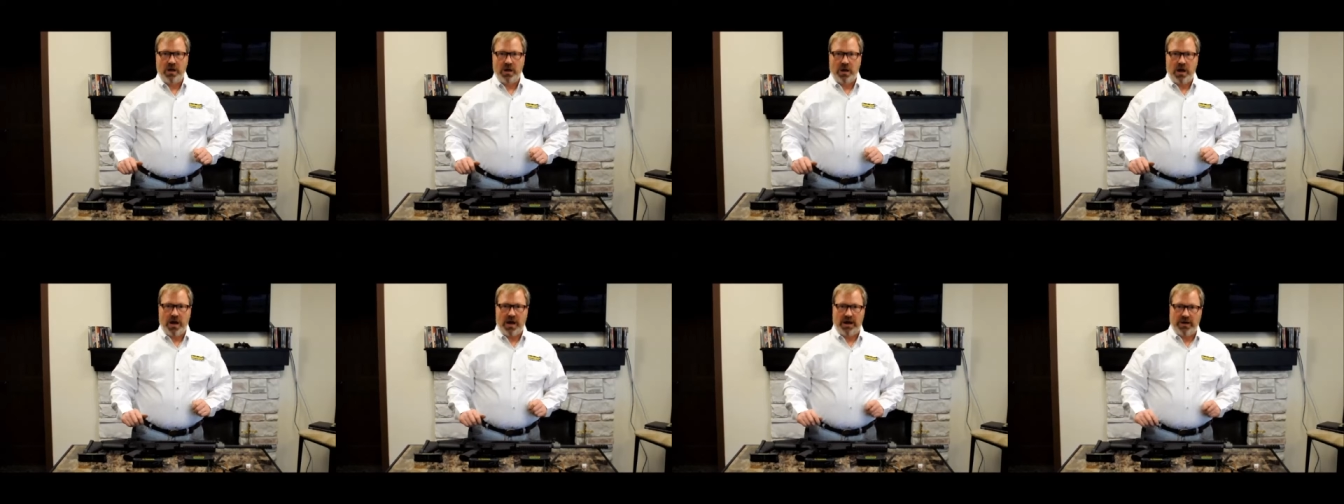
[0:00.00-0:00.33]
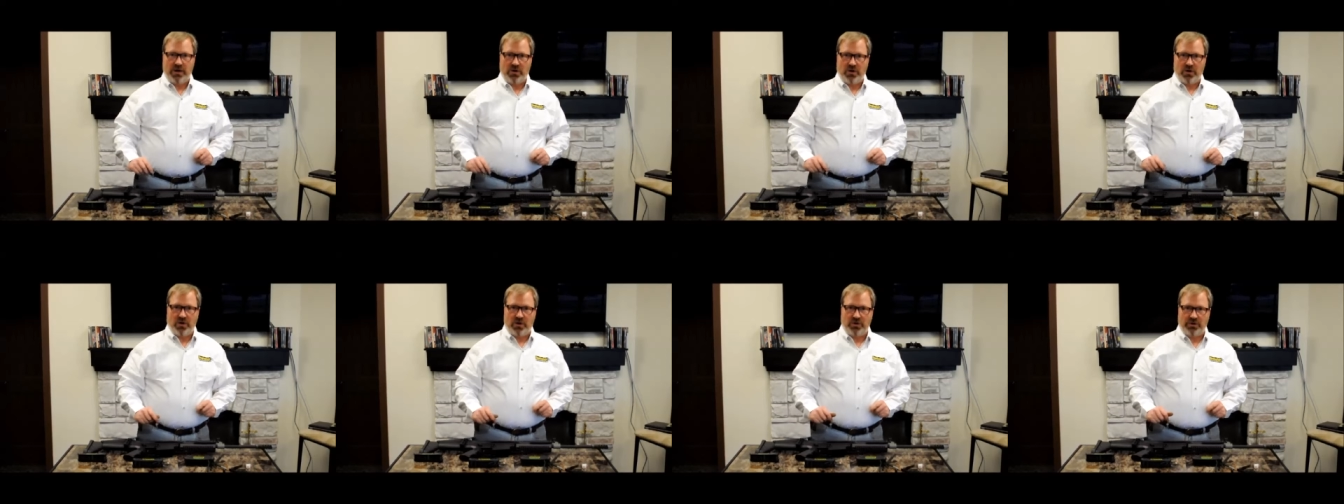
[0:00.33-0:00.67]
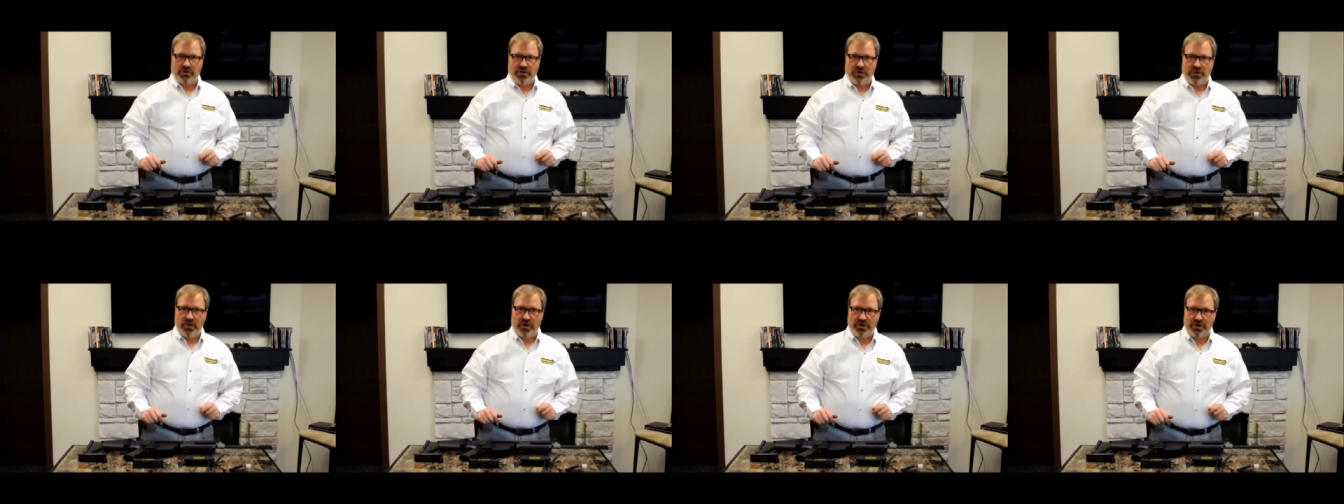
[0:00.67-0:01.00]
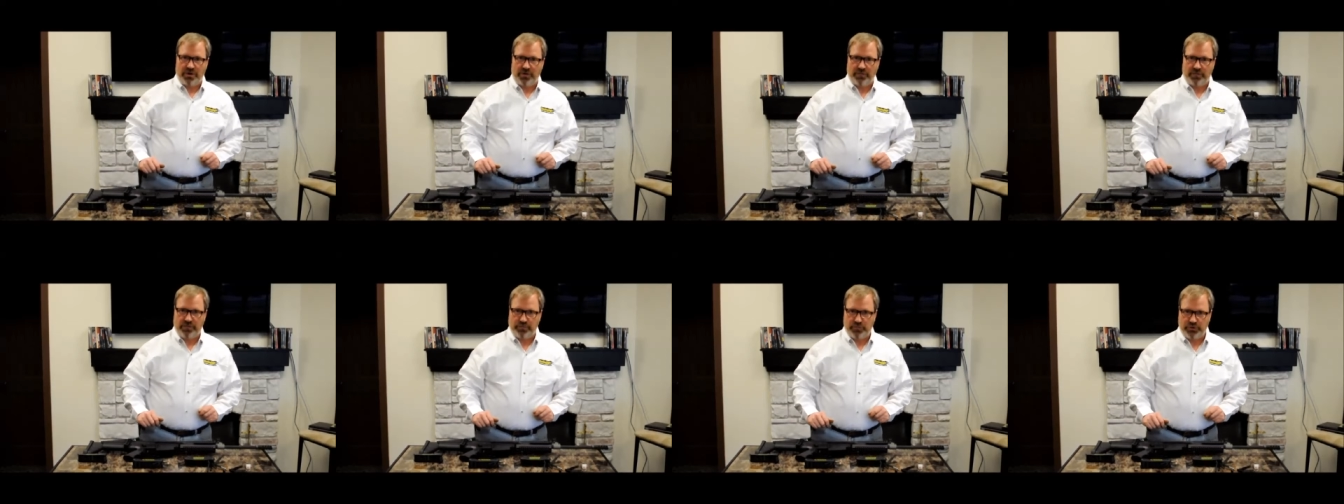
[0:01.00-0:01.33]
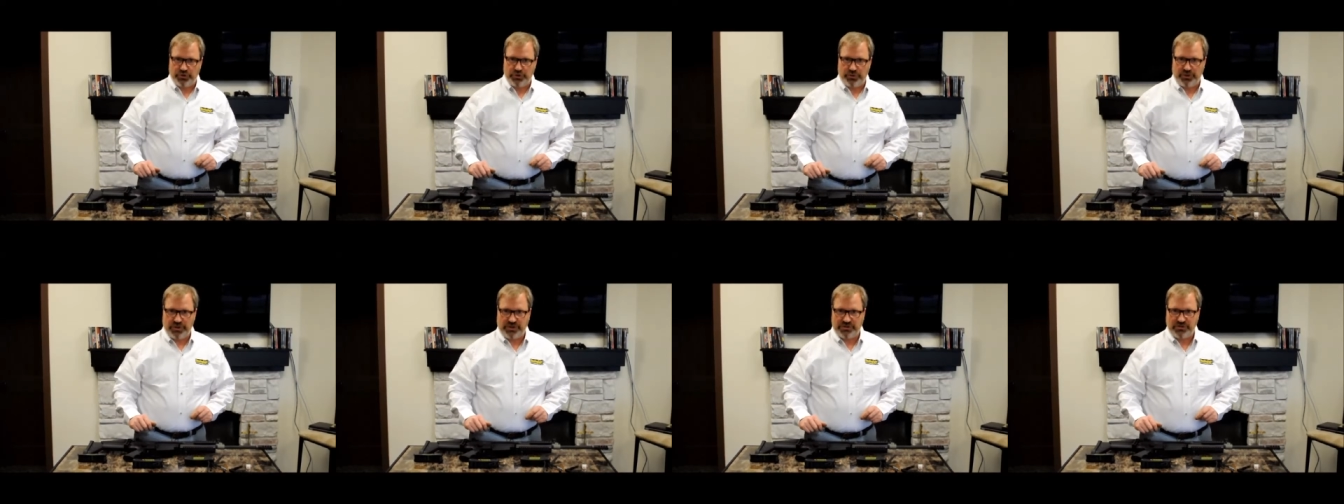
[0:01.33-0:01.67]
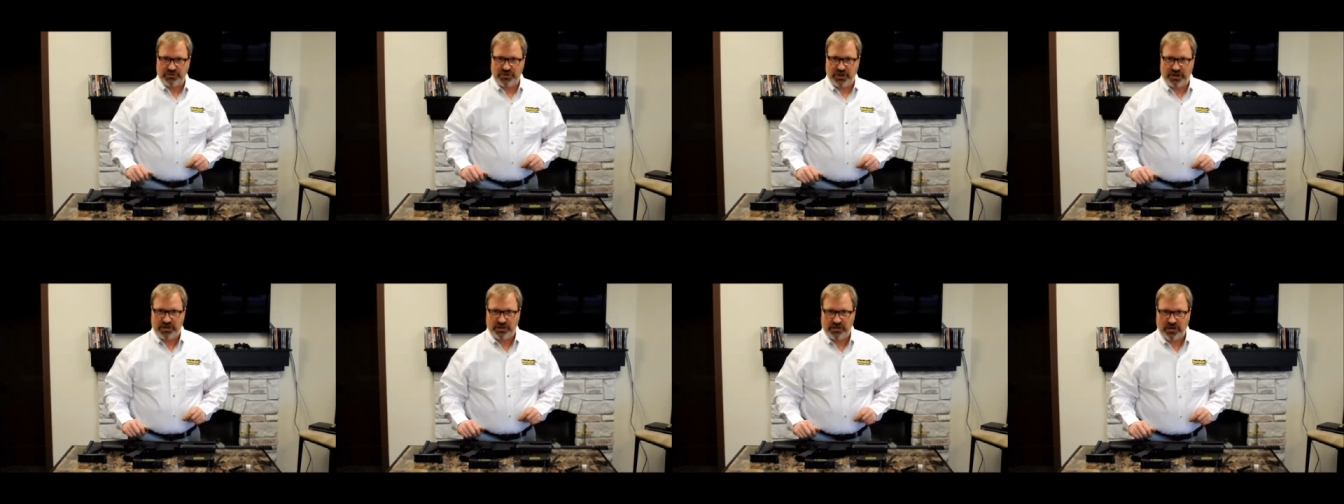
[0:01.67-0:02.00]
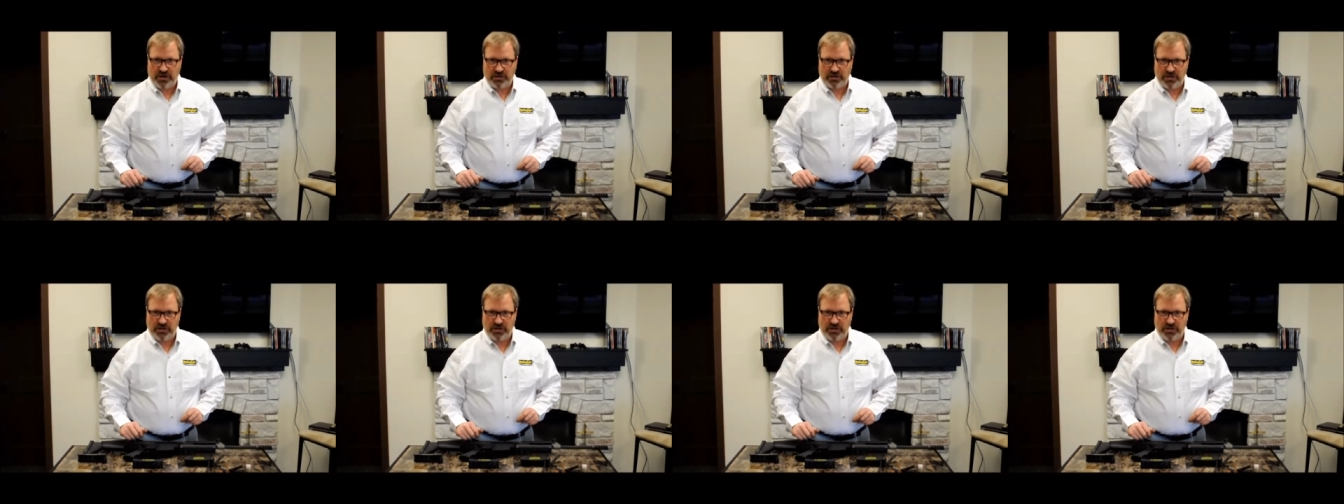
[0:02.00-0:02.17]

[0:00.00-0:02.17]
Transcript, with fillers: Hi, Art Nergard here from Shooting Sight.